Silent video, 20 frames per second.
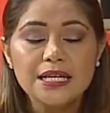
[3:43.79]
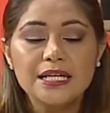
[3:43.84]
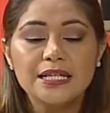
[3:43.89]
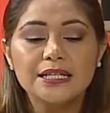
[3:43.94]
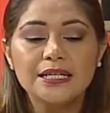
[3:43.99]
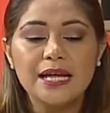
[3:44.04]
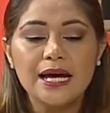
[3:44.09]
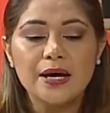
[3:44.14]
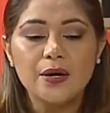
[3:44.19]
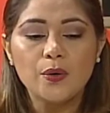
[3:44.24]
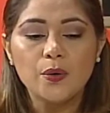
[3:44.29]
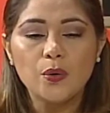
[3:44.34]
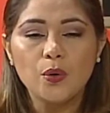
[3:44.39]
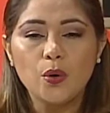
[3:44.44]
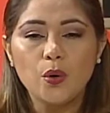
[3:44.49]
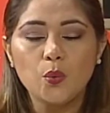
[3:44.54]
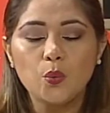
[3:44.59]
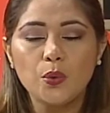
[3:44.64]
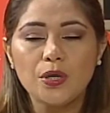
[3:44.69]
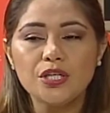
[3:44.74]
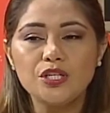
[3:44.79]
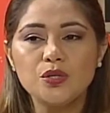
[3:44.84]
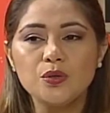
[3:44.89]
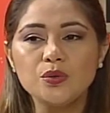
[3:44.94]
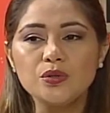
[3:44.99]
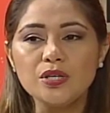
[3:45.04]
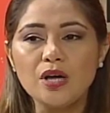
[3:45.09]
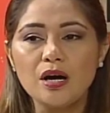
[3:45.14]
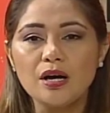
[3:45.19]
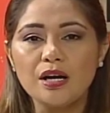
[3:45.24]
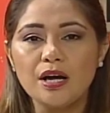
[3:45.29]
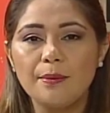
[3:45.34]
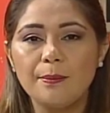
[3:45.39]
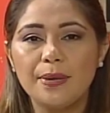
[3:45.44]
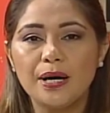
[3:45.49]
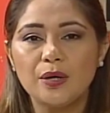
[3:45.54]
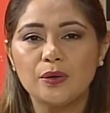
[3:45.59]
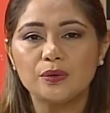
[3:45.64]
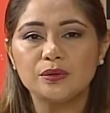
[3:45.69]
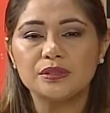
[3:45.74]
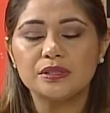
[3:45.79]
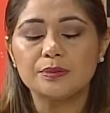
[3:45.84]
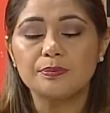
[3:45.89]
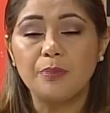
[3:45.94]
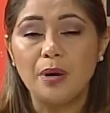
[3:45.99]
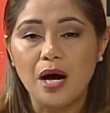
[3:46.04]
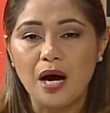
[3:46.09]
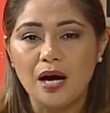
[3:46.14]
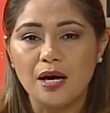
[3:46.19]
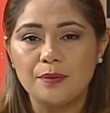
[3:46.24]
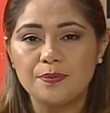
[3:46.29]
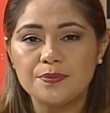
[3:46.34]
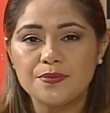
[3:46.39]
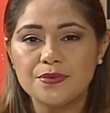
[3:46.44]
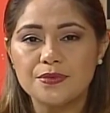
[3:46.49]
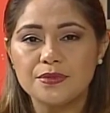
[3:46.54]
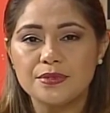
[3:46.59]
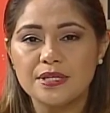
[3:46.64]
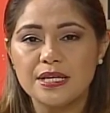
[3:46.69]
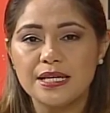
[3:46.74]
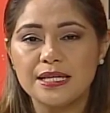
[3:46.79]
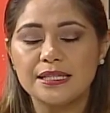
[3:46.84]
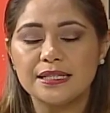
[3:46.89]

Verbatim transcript: now when you talk about pops